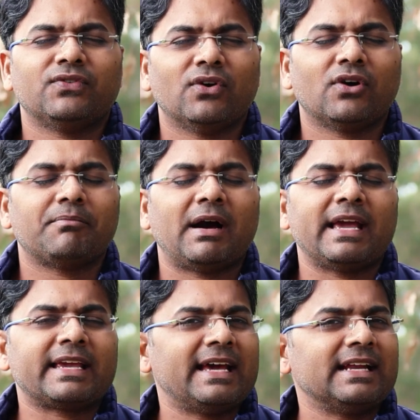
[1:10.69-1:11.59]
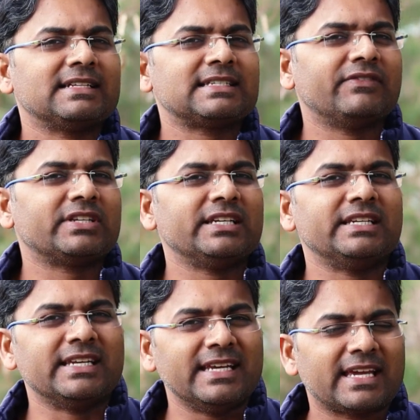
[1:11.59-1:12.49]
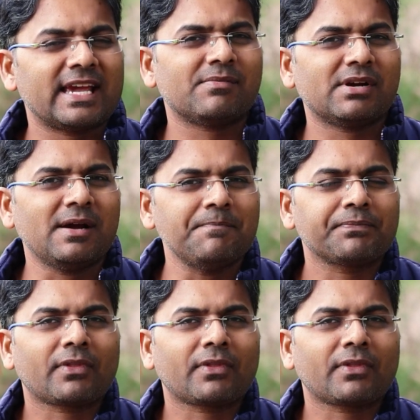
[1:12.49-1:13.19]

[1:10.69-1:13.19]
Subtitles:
for my Canon 70D camera.